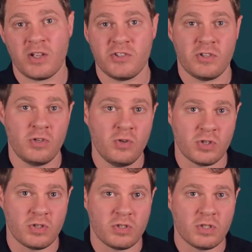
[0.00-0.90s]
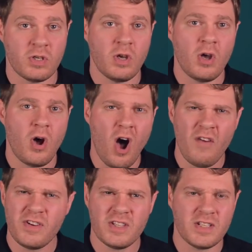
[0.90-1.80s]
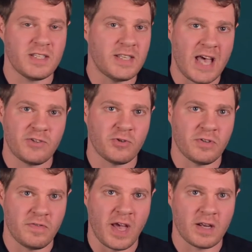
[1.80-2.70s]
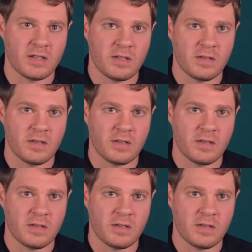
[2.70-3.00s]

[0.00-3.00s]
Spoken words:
institutions, often to disastrous effect.